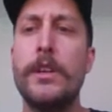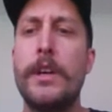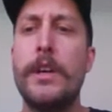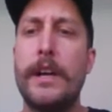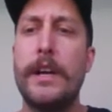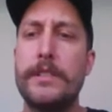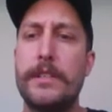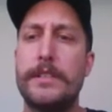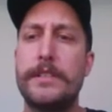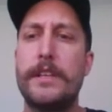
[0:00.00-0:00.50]

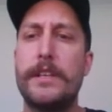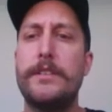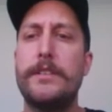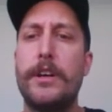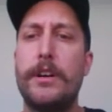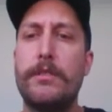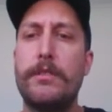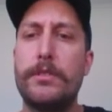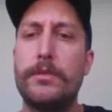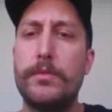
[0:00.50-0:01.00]
as I said,
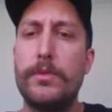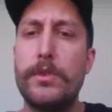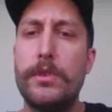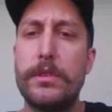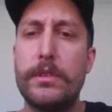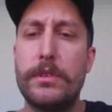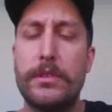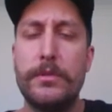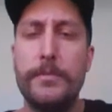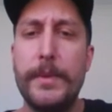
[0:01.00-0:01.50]
go on a
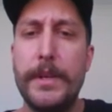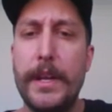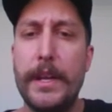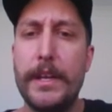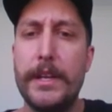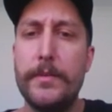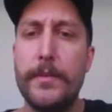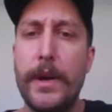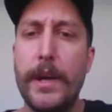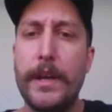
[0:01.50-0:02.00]
walk, could be
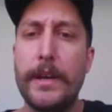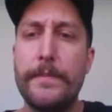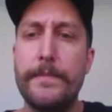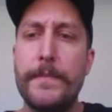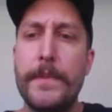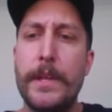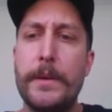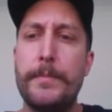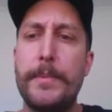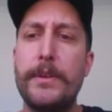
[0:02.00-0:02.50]
anywhere.
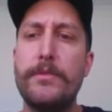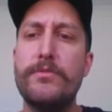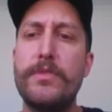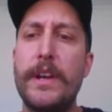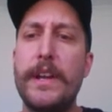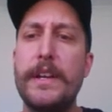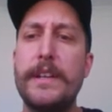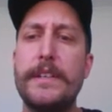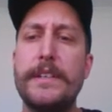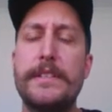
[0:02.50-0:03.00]
Be
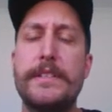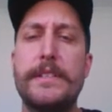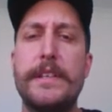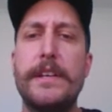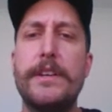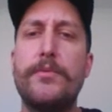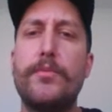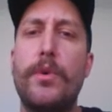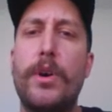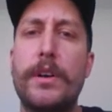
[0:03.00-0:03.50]
ready to
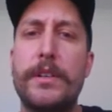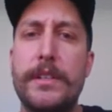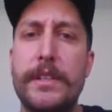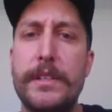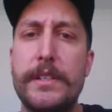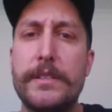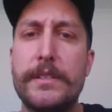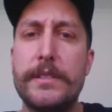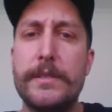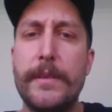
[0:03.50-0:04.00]
see what
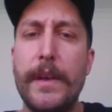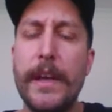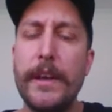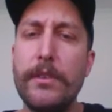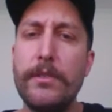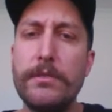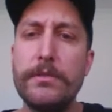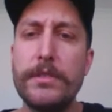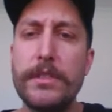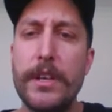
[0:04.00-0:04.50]
is, and
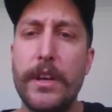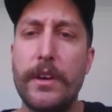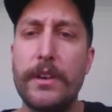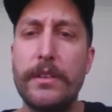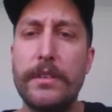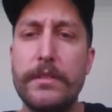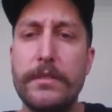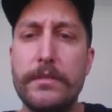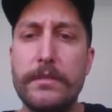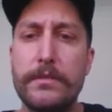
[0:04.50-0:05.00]

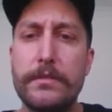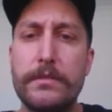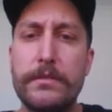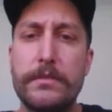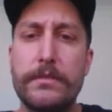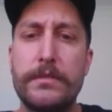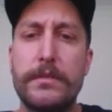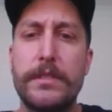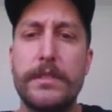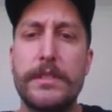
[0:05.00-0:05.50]
also
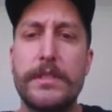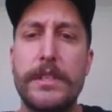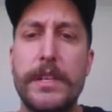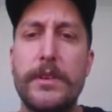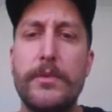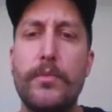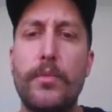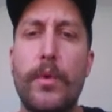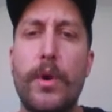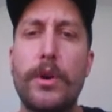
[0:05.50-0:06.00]
to
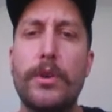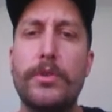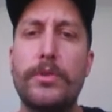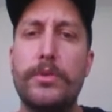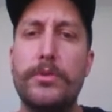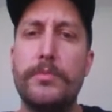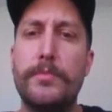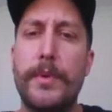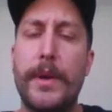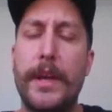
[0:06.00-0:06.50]
see what
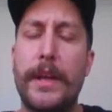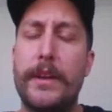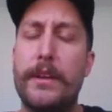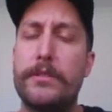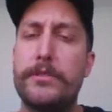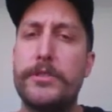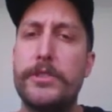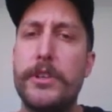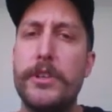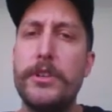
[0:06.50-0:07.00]
could be. And I'll
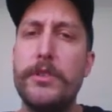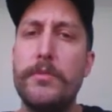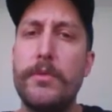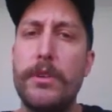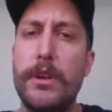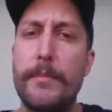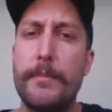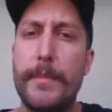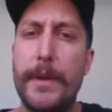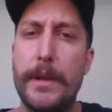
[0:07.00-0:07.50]
show you
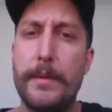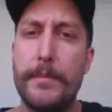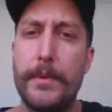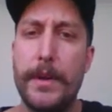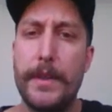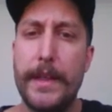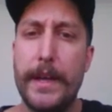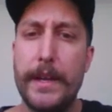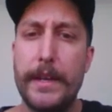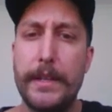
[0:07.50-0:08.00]
what I mean
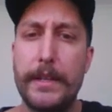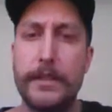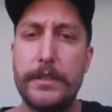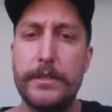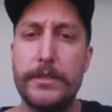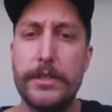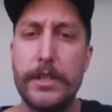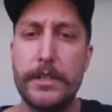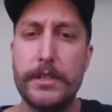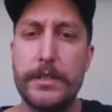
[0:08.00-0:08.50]
by that
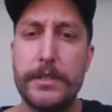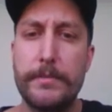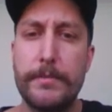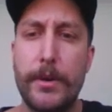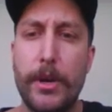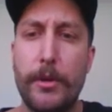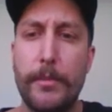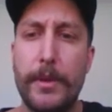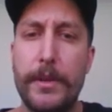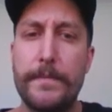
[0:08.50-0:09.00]
in just a
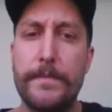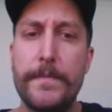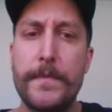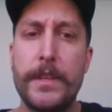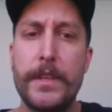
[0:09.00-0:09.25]
moment.